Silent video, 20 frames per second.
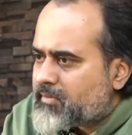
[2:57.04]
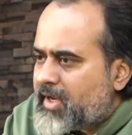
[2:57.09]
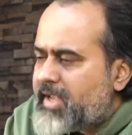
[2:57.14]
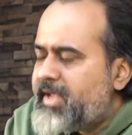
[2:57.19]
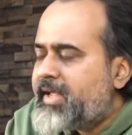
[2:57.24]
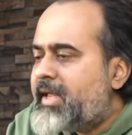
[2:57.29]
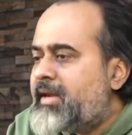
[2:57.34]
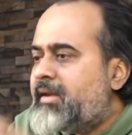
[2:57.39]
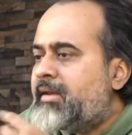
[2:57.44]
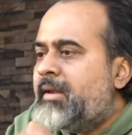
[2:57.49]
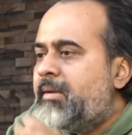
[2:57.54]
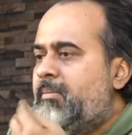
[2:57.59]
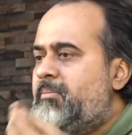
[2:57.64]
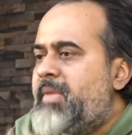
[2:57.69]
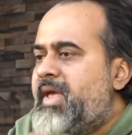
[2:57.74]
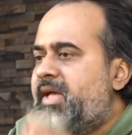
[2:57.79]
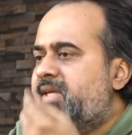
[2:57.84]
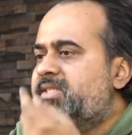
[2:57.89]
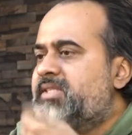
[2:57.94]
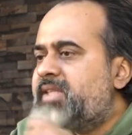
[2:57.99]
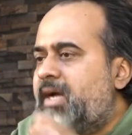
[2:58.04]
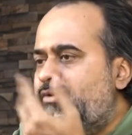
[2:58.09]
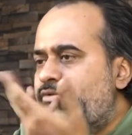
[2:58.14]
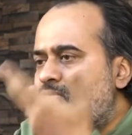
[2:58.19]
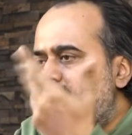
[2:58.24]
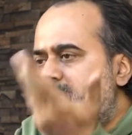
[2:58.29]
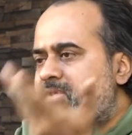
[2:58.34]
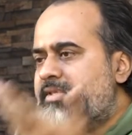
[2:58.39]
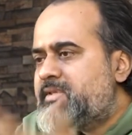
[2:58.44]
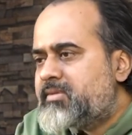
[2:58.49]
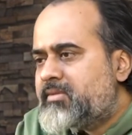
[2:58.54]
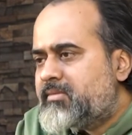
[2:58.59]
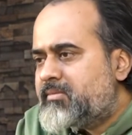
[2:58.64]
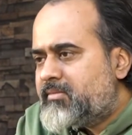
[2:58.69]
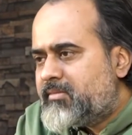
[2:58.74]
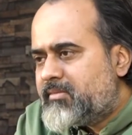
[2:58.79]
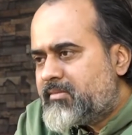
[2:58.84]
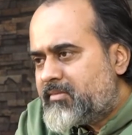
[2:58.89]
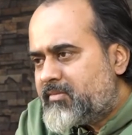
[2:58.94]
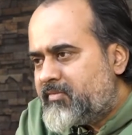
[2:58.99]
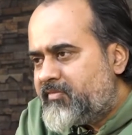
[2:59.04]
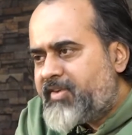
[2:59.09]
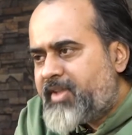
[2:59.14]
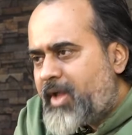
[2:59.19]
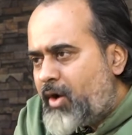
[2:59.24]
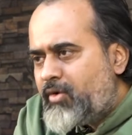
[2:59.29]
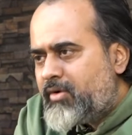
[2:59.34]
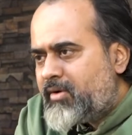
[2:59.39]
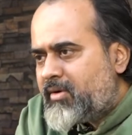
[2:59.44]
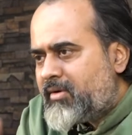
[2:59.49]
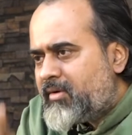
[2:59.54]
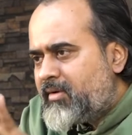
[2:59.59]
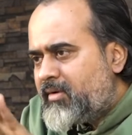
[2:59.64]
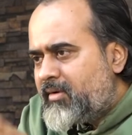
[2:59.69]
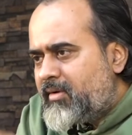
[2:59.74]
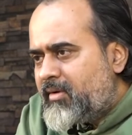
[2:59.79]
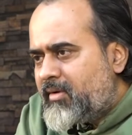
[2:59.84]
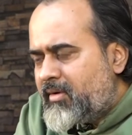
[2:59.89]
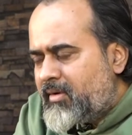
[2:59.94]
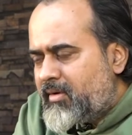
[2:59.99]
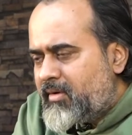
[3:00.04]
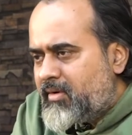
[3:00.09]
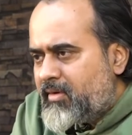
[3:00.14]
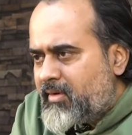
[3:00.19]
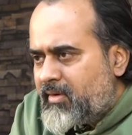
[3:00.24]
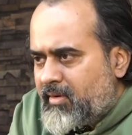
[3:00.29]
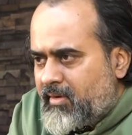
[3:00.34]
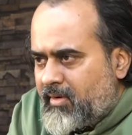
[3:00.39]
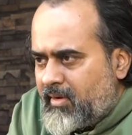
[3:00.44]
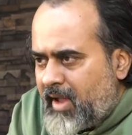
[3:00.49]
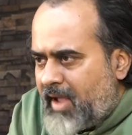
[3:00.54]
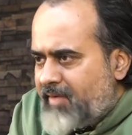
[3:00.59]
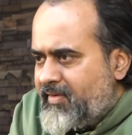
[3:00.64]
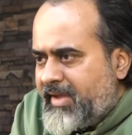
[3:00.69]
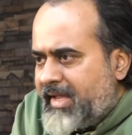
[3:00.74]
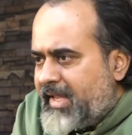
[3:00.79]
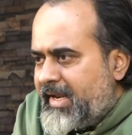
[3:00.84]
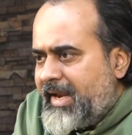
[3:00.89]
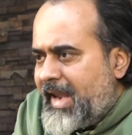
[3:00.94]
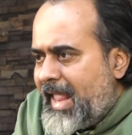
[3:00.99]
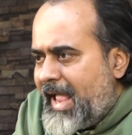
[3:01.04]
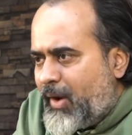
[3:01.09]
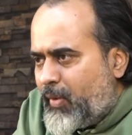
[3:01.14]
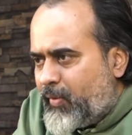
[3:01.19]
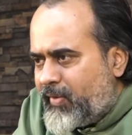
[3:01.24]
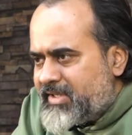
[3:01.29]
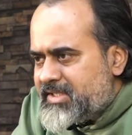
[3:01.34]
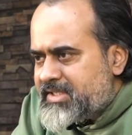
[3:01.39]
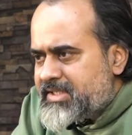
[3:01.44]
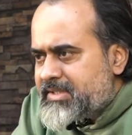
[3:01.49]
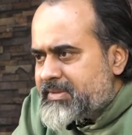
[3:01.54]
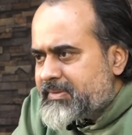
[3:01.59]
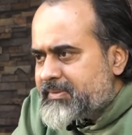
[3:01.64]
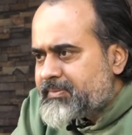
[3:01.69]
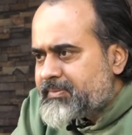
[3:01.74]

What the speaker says: he can make sounds without having any language,